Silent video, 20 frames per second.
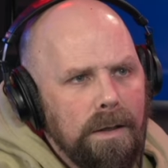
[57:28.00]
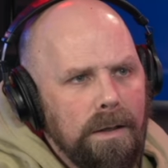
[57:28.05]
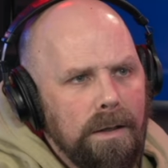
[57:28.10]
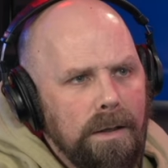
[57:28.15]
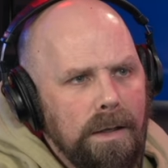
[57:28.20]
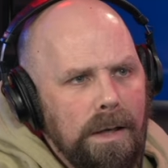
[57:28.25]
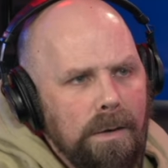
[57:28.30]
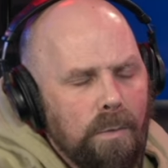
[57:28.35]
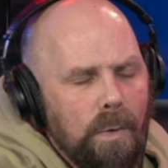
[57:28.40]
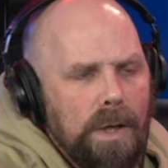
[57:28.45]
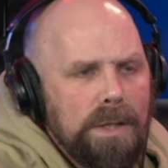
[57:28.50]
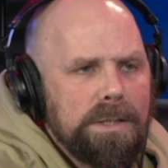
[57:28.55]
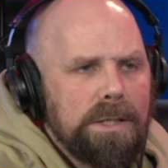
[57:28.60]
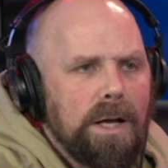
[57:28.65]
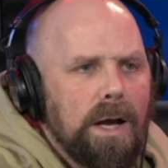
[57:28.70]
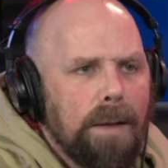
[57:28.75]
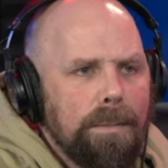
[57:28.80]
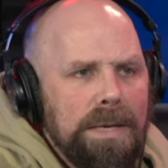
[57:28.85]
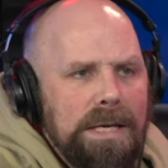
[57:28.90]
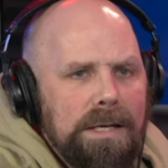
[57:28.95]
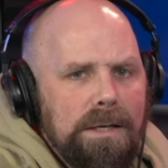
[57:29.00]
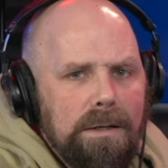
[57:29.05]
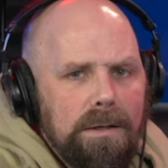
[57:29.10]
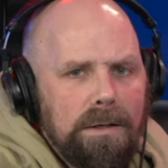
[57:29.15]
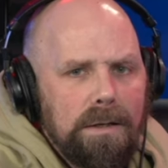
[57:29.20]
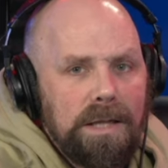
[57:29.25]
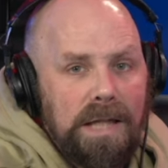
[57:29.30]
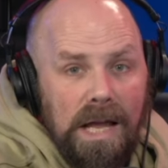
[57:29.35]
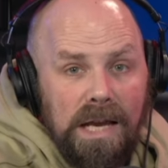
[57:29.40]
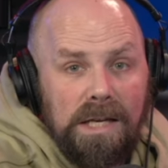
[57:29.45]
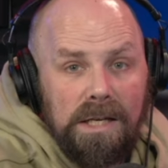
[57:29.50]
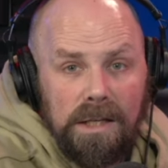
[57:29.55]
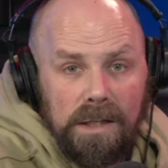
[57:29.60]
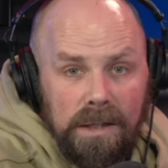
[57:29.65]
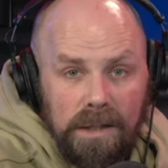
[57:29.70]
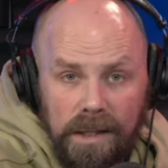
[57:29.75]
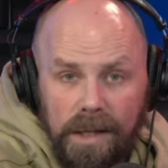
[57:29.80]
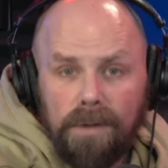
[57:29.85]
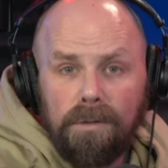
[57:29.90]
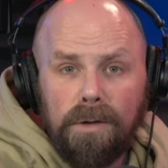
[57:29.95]
it wasn't. I mean, they
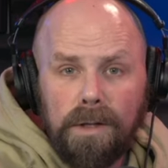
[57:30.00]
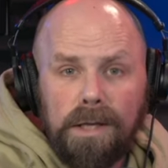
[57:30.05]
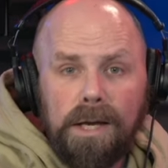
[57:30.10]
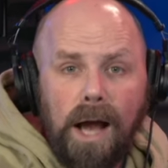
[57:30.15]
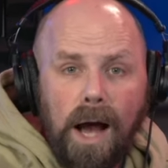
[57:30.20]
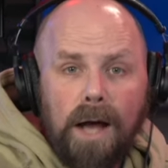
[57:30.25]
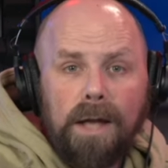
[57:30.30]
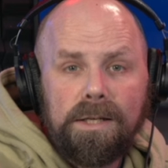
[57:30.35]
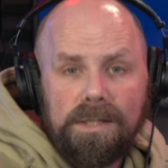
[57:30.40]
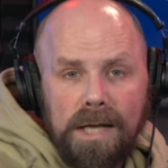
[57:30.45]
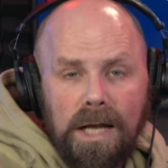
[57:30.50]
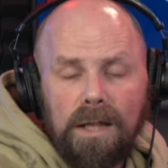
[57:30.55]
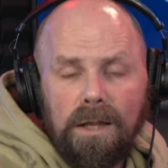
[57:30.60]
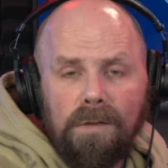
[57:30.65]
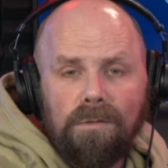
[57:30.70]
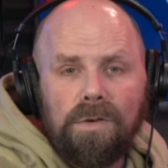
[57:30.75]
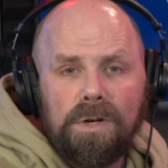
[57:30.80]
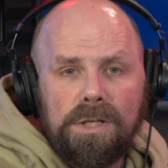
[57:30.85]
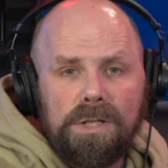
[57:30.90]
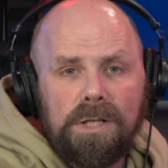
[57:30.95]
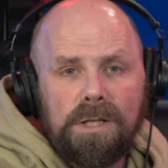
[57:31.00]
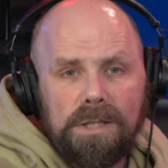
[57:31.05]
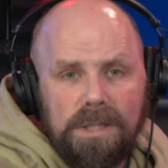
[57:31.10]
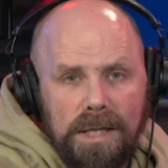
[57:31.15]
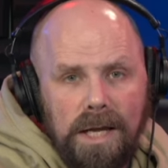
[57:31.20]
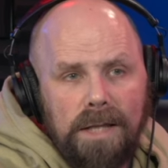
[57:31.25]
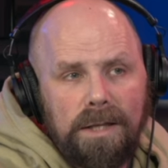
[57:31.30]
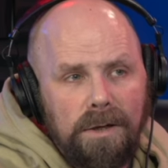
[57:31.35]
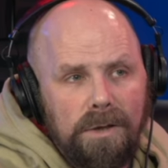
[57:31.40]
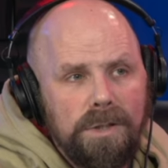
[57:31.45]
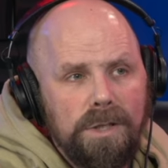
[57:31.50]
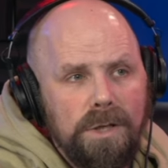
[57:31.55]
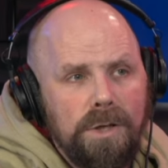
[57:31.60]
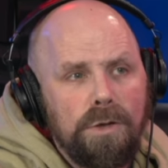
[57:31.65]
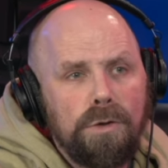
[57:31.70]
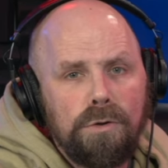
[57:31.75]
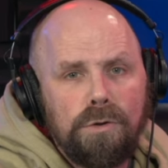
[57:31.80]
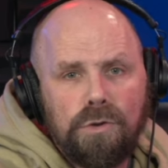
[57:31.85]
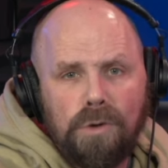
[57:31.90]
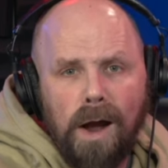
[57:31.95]
literally on television said there's a
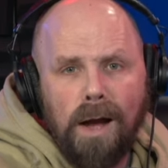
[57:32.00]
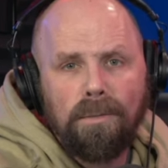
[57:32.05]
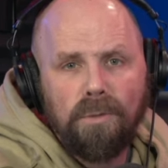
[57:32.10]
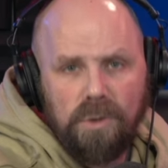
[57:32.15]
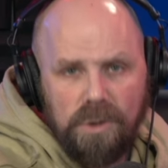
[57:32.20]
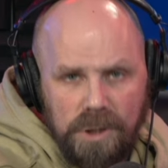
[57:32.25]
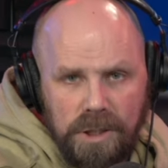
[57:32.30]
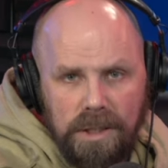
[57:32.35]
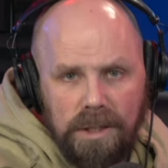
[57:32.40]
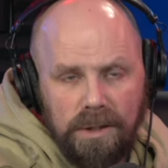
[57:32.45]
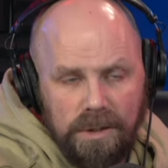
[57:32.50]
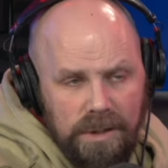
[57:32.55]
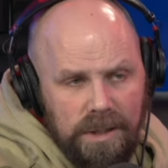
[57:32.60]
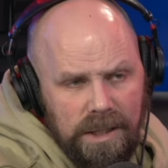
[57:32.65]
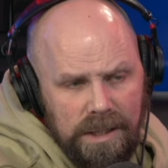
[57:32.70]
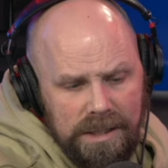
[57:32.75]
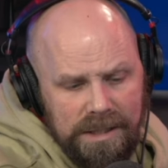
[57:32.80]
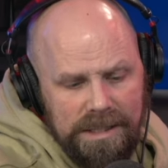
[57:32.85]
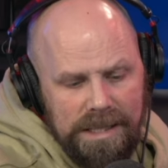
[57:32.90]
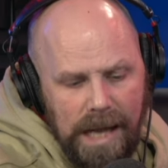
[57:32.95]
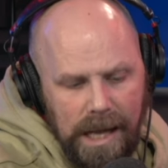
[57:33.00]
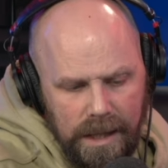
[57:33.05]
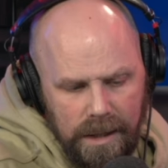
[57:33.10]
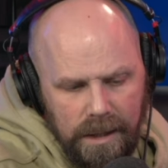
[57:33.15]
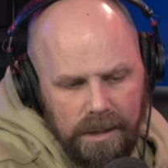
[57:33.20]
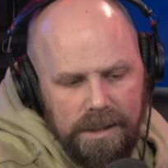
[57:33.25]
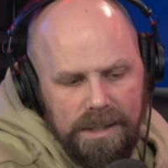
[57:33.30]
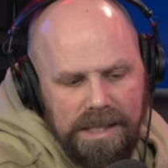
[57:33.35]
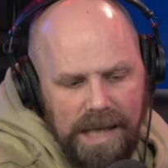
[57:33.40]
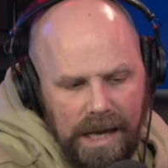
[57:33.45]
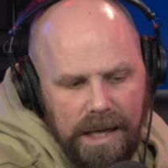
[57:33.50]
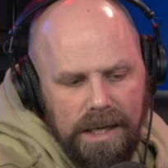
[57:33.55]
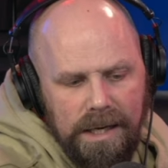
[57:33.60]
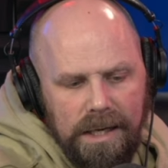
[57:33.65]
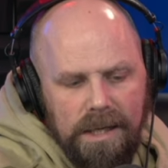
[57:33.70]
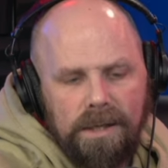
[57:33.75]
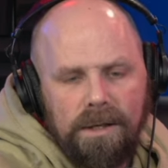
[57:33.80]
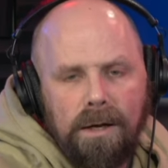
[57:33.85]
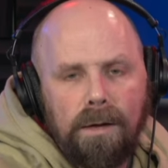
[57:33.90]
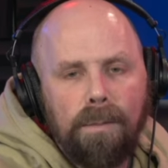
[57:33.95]
new tribal chief. The second
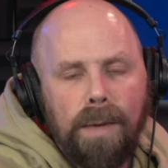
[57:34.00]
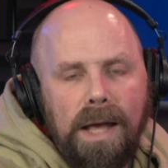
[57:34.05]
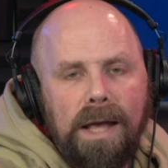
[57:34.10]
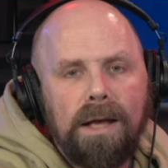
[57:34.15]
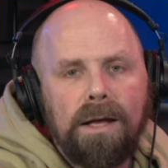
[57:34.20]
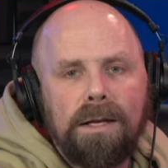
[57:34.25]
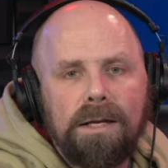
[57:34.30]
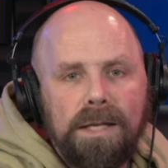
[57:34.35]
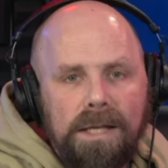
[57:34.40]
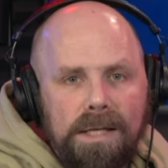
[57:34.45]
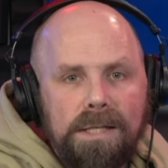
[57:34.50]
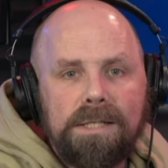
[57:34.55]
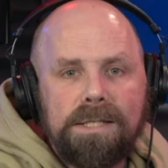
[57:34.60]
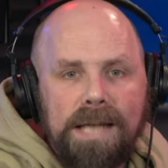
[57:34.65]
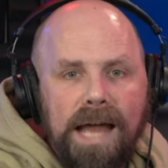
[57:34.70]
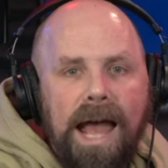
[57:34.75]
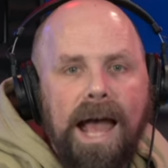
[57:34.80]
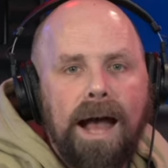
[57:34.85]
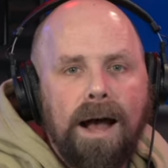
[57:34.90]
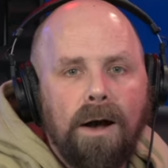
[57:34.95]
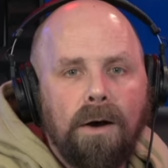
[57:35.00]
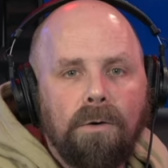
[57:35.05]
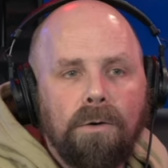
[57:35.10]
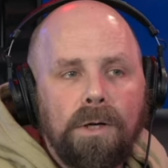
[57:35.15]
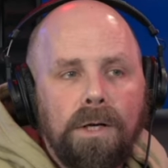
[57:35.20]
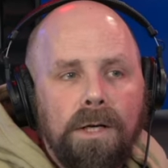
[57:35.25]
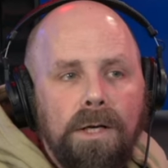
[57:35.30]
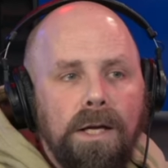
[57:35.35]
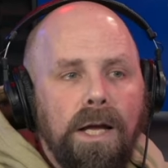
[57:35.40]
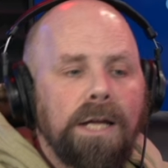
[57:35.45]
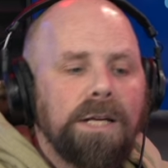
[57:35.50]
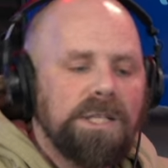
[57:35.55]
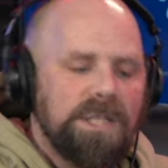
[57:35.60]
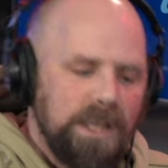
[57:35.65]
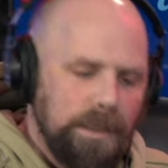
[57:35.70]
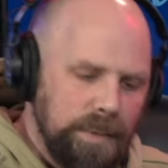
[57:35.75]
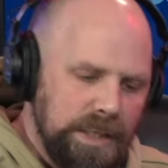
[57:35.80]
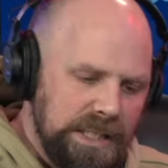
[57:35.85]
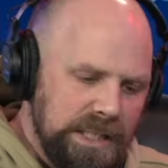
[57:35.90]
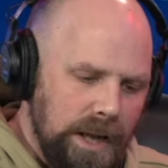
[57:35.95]
in command is now, and
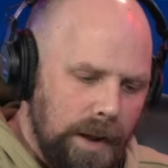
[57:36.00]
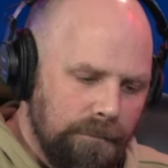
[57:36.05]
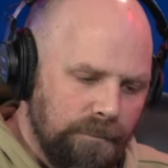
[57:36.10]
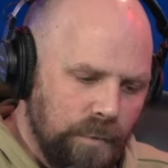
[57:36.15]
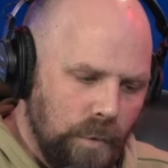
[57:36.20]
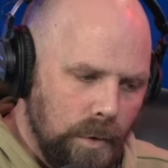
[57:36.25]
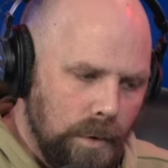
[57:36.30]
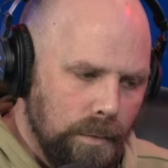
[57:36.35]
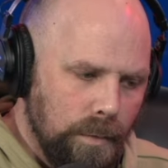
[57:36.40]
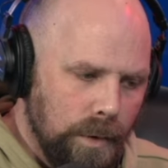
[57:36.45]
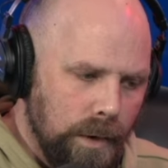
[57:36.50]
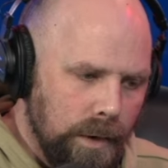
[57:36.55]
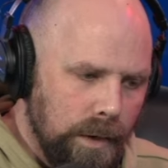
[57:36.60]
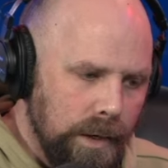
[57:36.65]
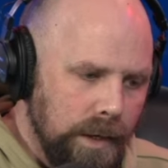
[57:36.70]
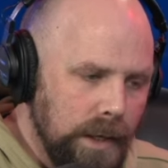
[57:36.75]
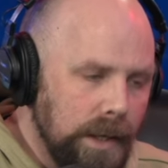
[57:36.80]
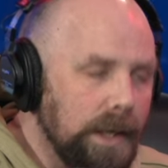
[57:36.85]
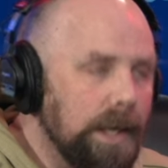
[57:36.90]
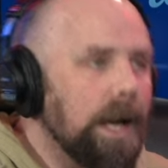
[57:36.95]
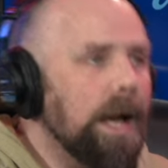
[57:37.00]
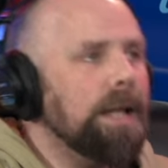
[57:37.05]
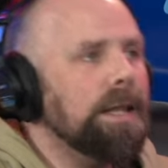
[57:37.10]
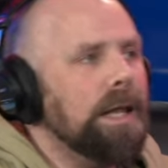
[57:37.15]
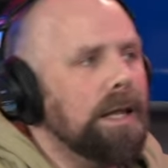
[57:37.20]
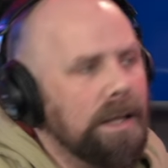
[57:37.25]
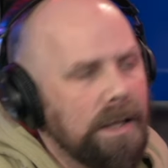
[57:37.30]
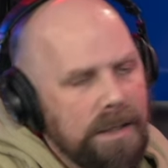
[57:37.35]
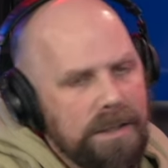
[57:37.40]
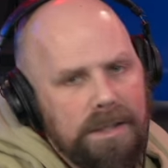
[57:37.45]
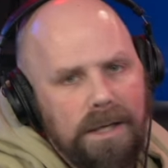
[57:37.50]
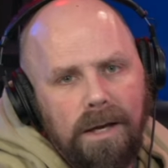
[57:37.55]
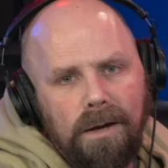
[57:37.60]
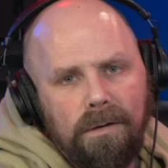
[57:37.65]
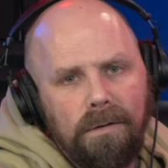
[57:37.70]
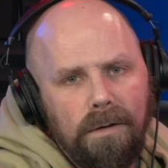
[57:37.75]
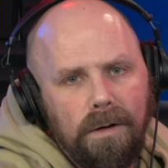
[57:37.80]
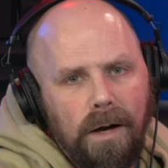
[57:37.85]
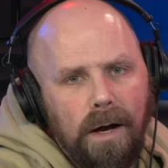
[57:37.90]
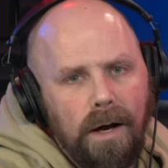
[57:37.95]
Jimmy stepped forward, and then they
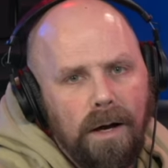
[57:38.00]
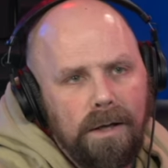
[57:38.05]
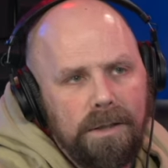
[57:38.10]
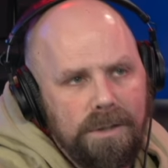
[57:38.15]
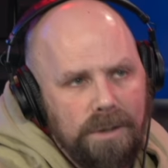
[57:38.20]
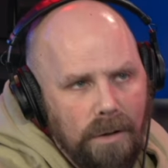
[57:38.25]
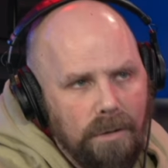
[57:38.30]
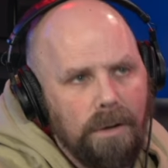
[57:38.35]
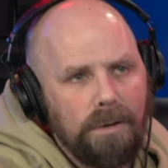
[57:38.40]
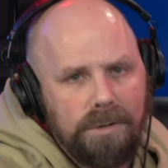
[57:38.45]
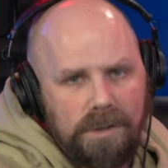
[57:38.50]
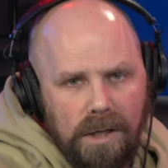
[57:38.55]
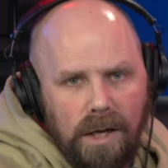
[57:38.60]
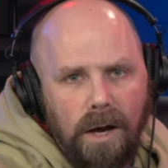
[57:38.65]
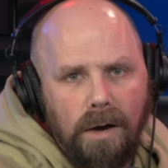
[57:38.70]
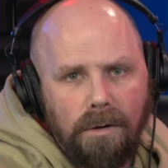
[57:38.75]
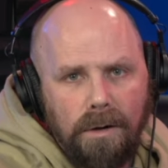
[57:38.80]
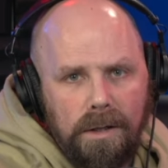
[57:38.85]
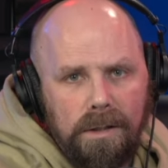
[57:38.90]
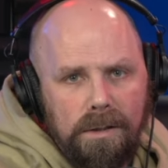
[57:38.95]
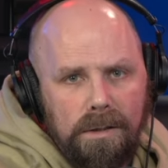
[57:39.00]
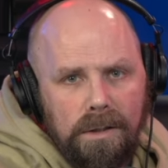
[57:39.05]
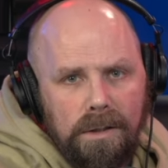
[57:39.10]
said Solo Sikoa.